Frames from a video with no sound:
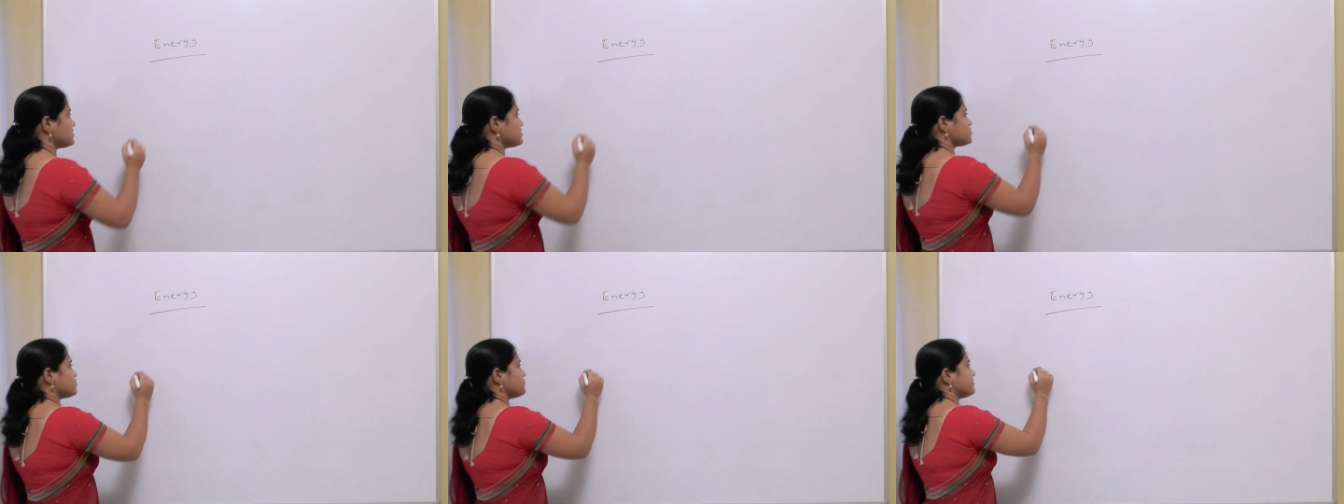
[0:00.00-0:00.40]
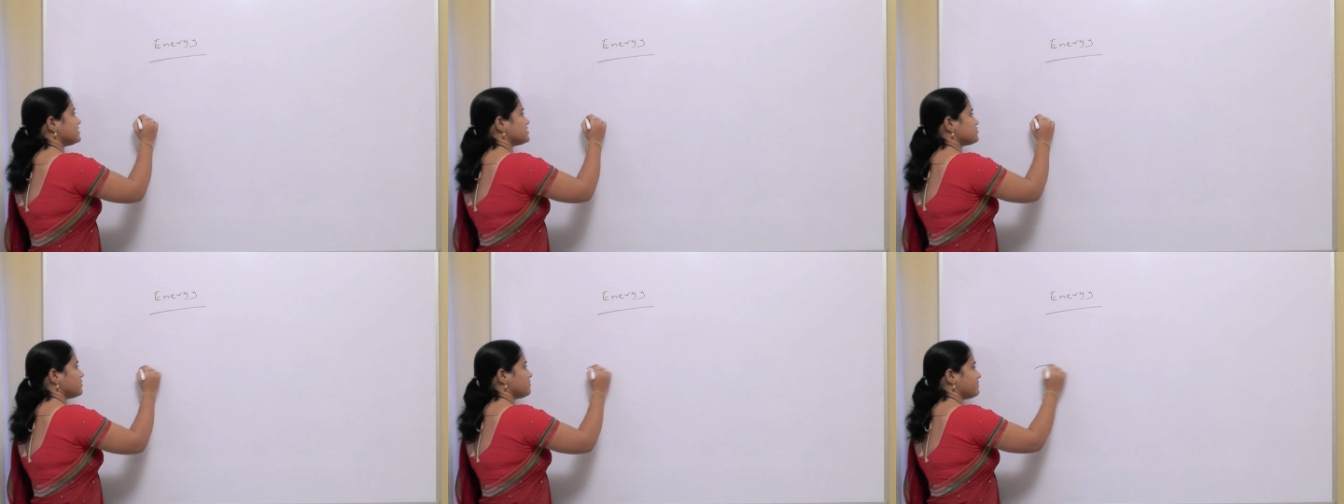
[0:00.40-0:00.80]
So
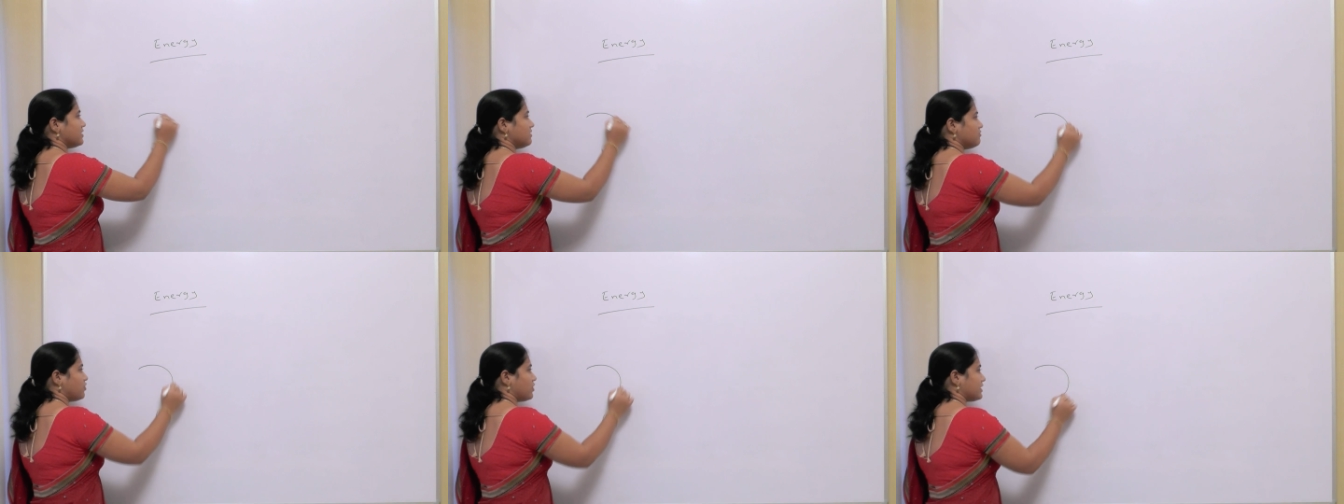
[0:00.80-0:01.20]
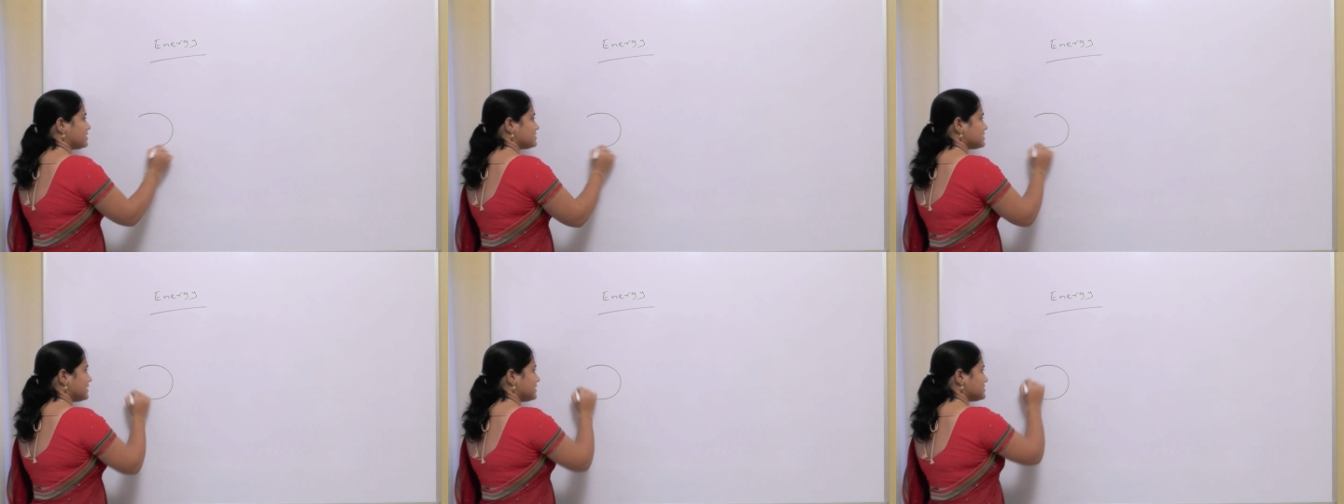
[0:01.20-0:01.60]
first of all, what
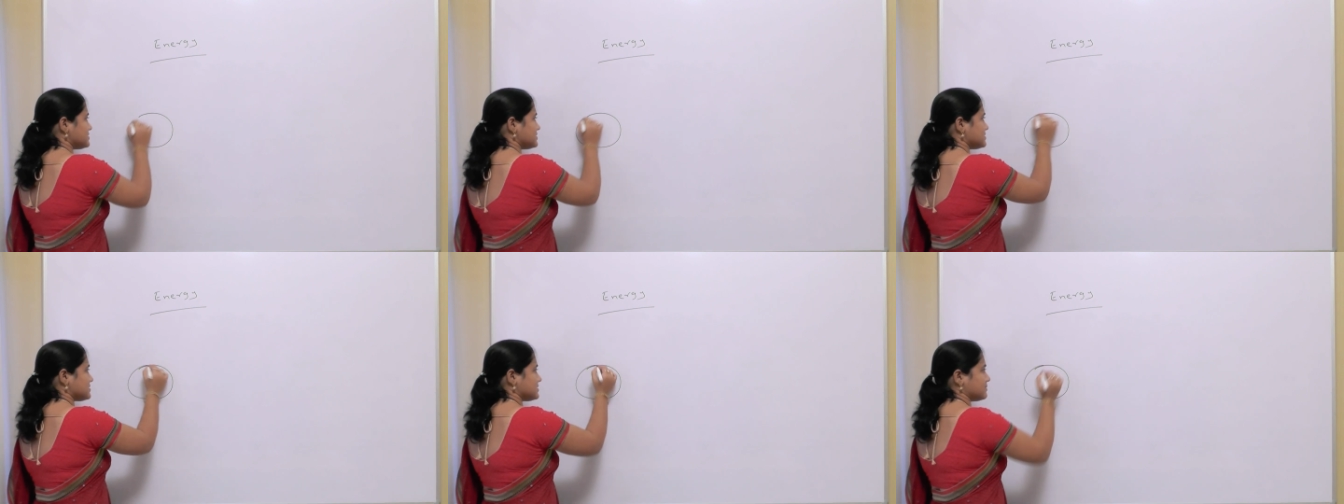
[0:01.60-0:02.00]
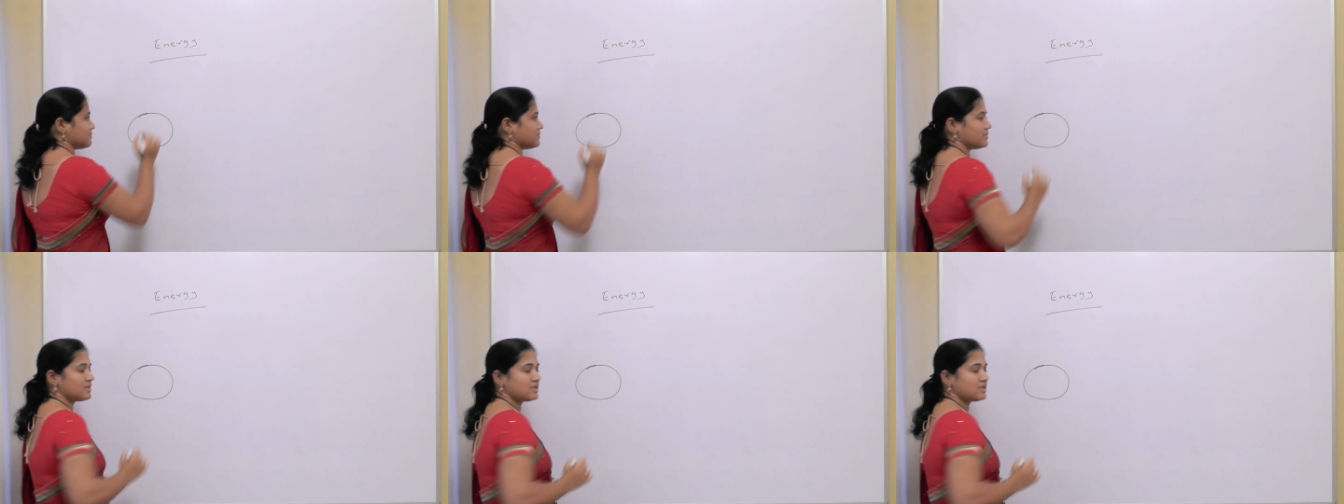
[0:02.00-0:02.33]
is a system?